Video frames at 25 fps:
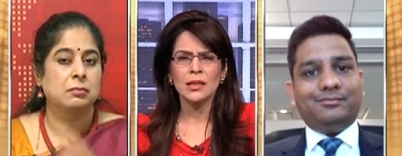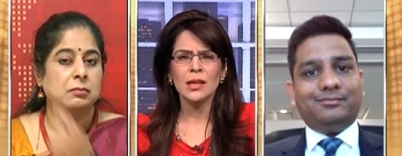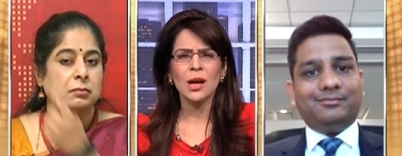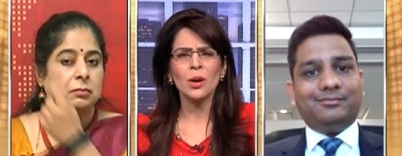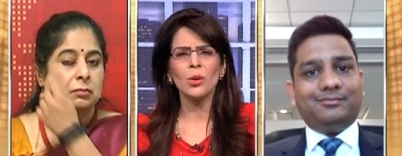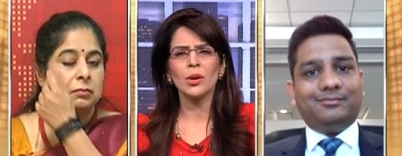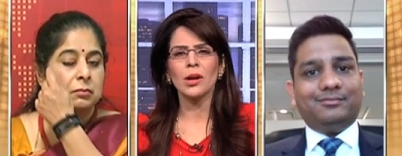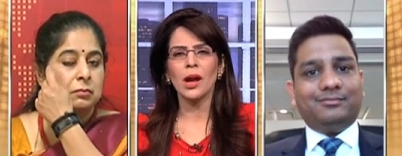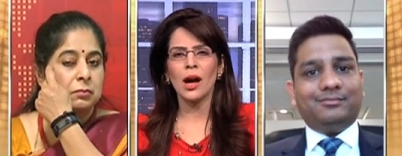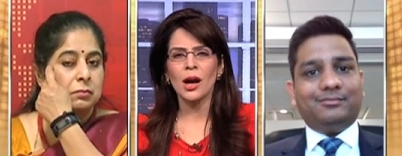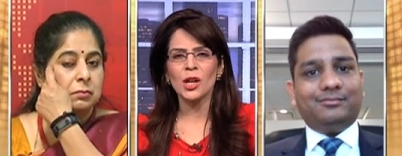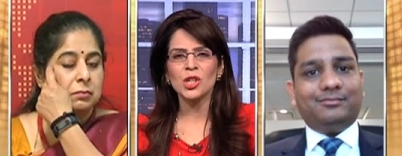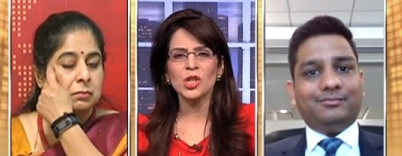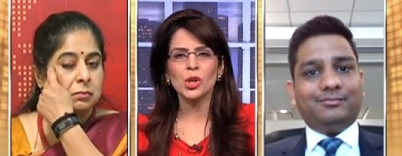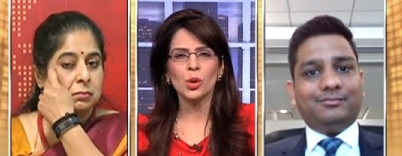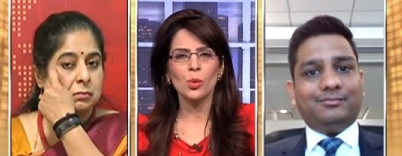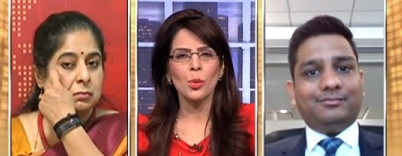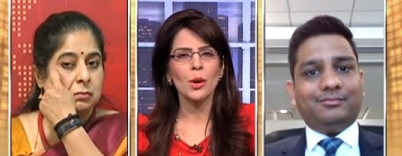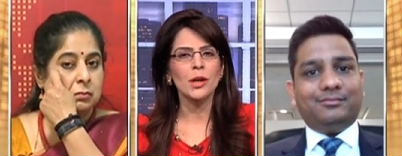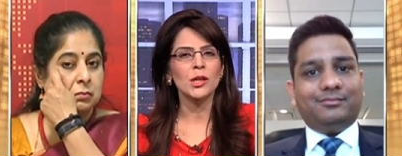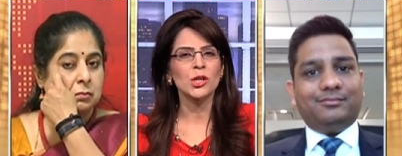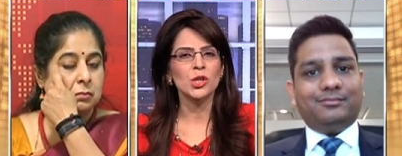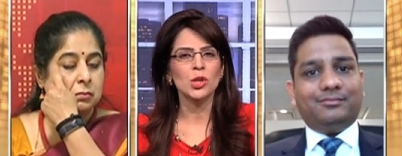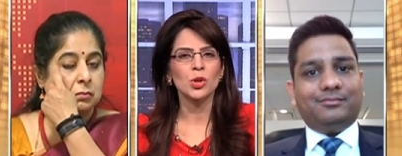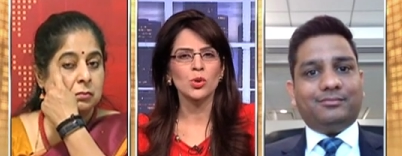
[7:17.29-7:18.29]
Speaker 1: And now a larger
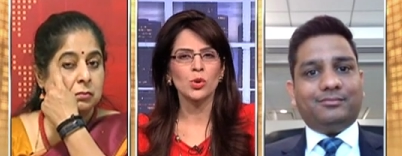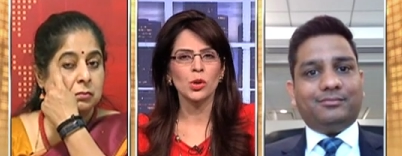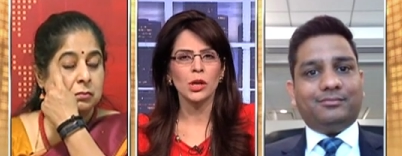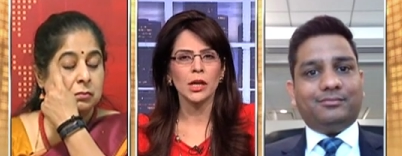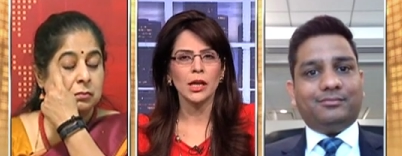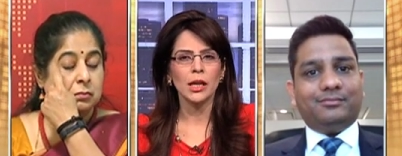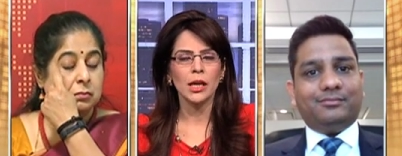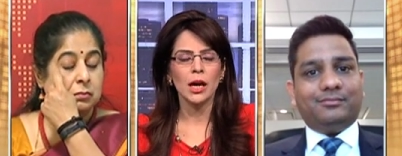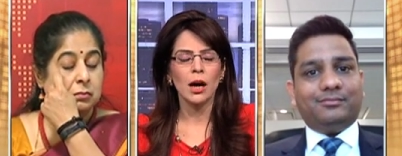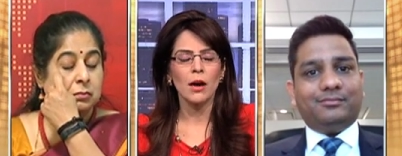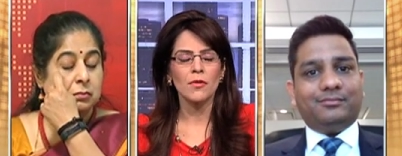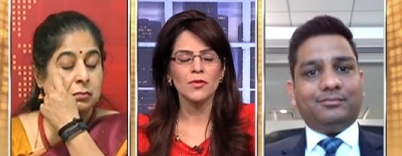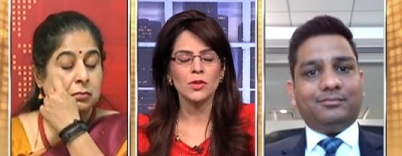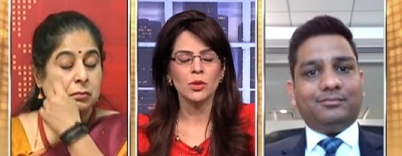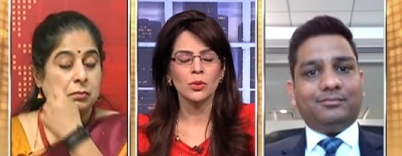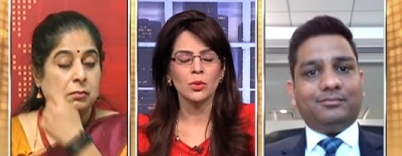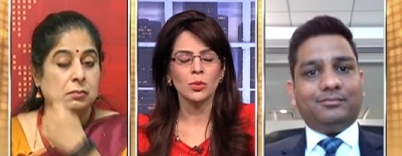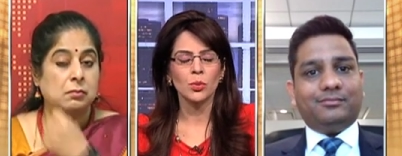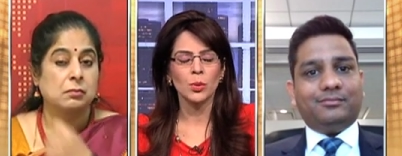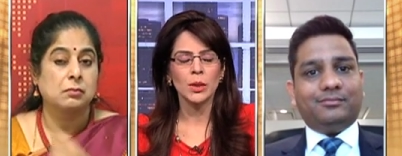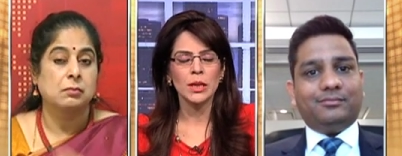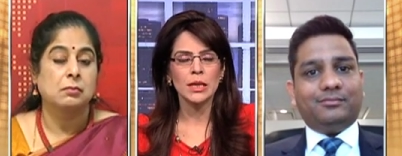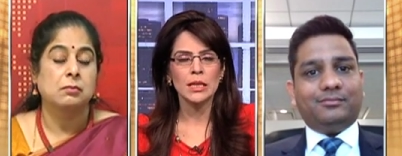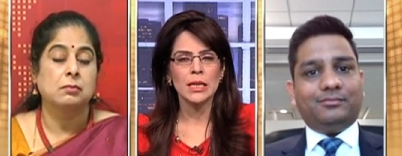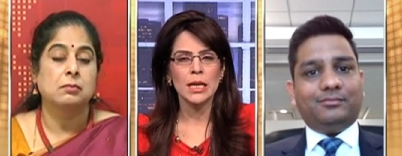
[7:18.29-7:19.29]
question, really, after
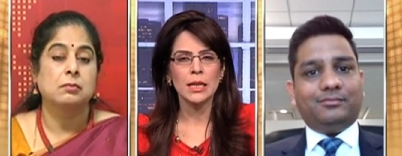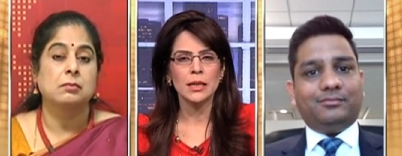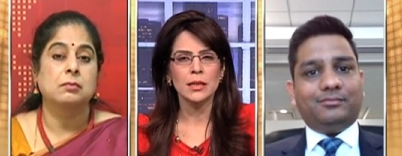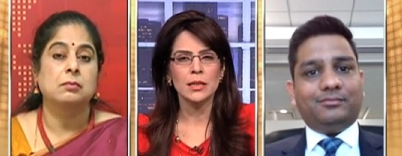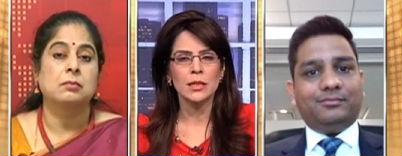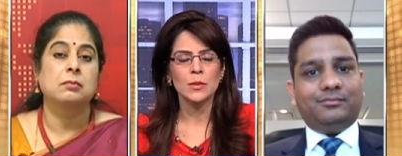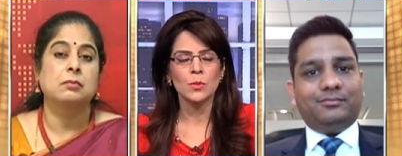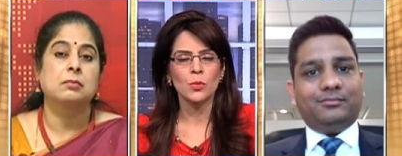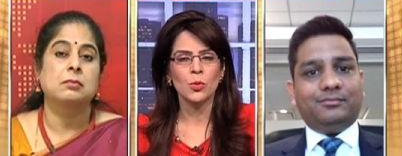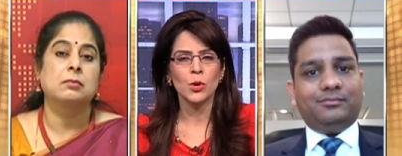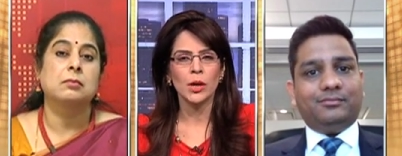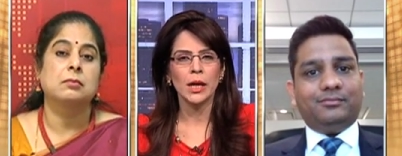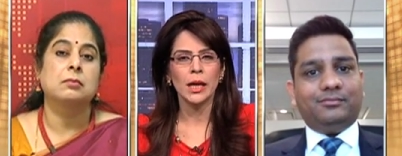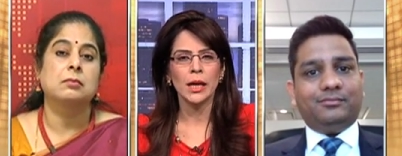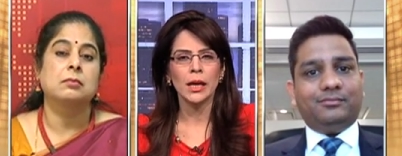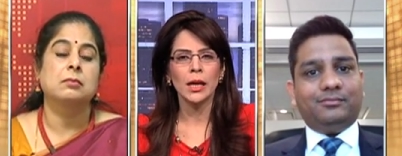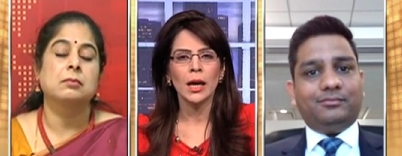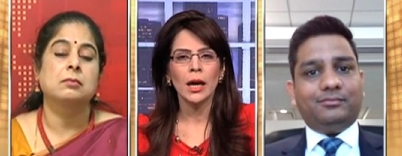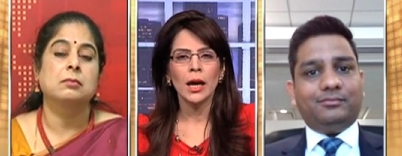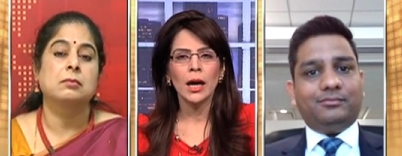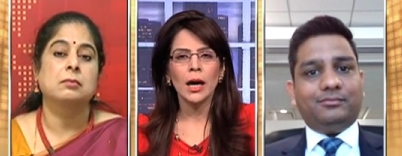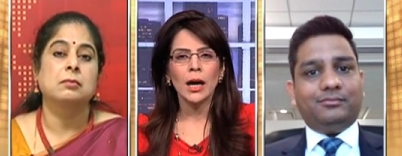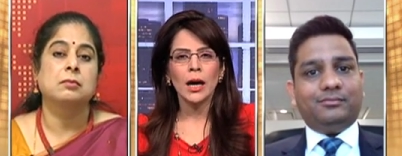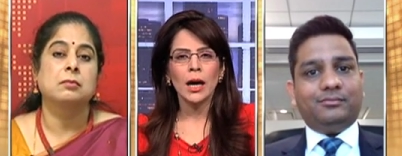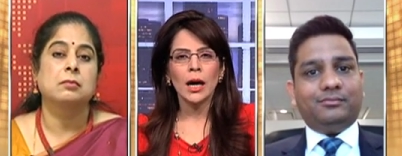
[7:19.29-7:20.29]
we take this
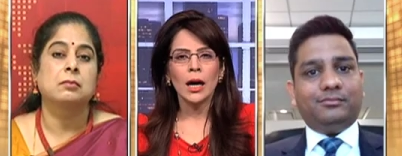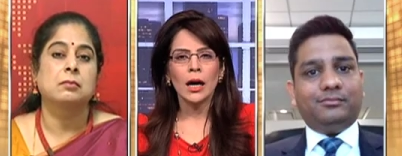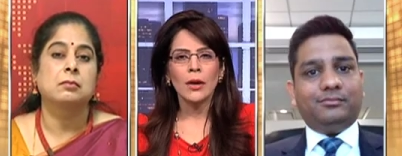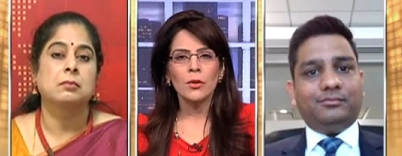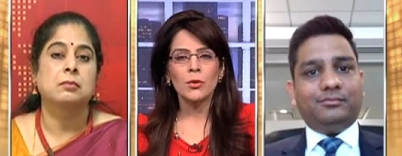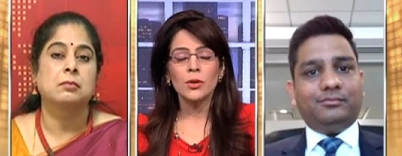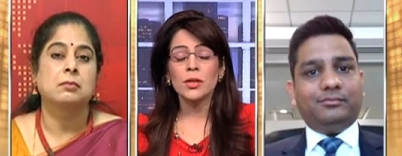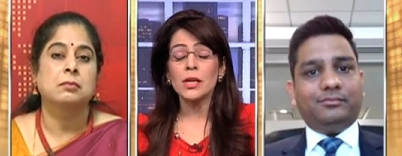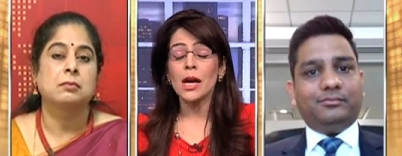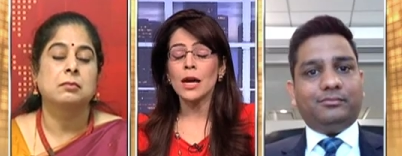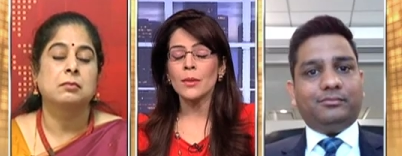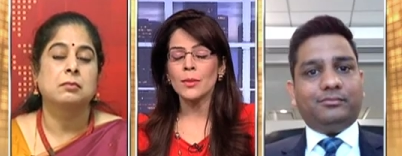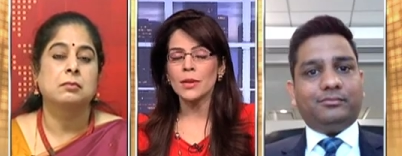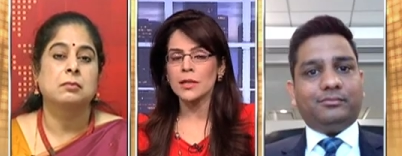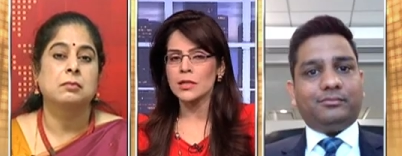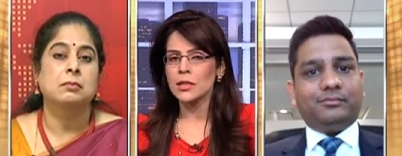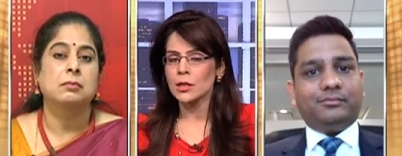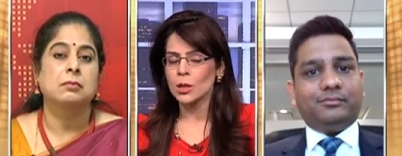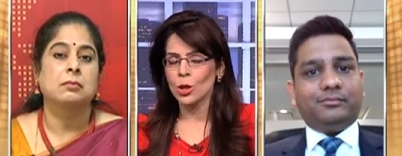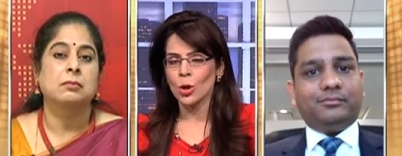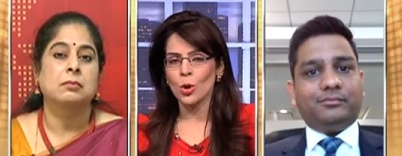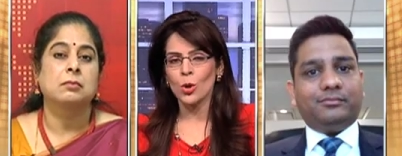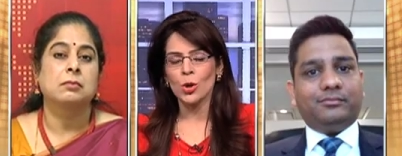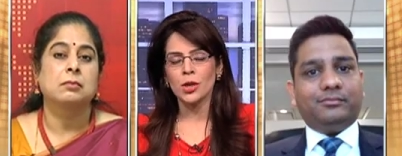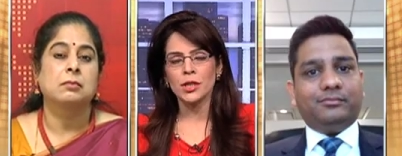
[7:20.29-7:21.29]
break. Retirement
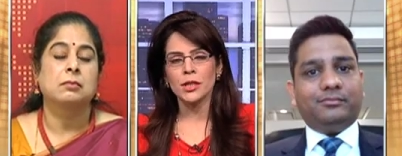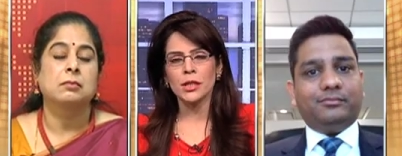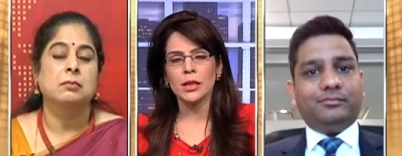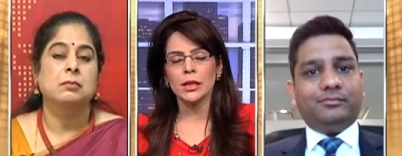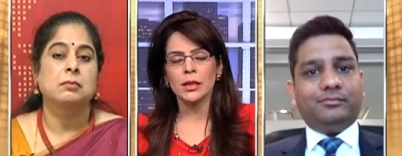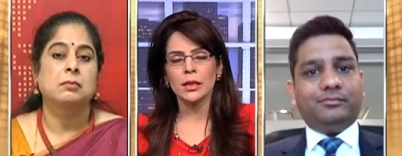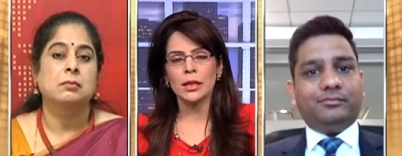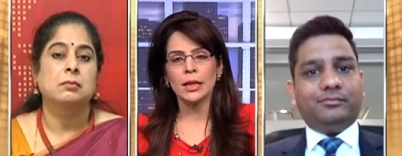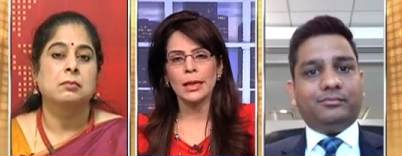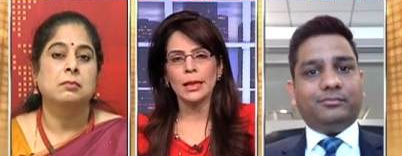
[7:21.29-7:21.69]
security.